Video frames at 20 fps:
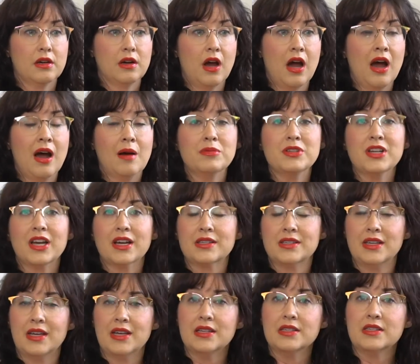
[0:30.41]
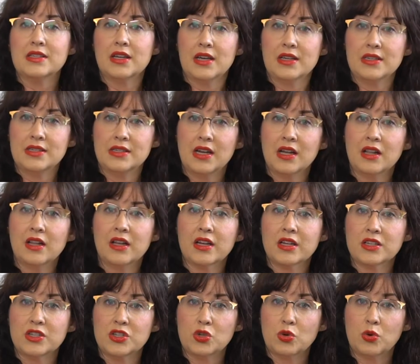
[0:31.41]
objects as telling
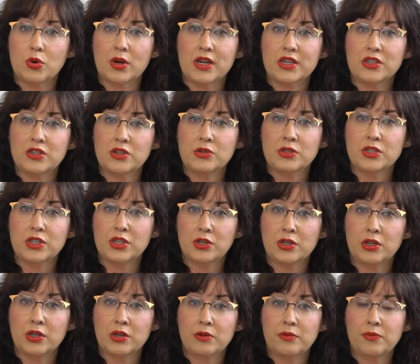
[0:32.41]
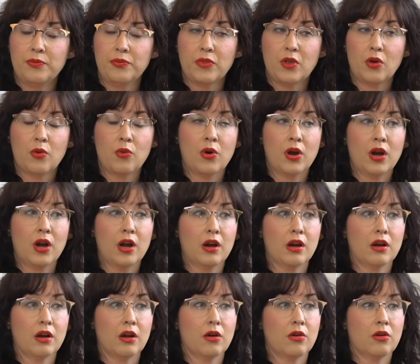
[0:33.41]
a story to you,
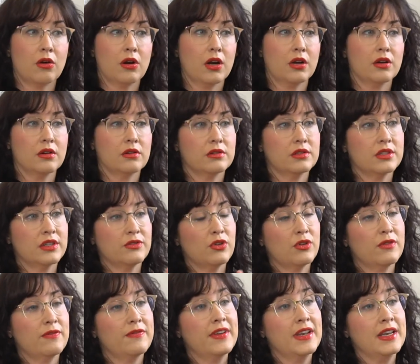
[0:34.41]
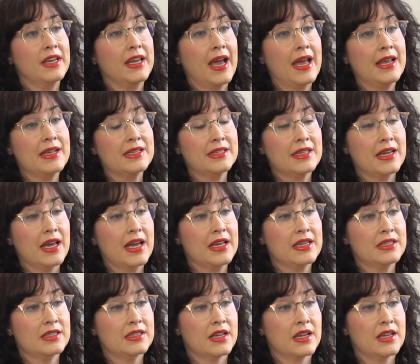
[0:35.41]
or different vignettes
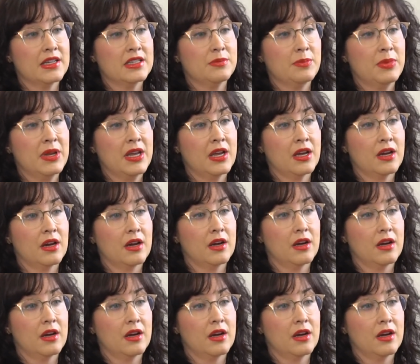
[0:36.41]
as being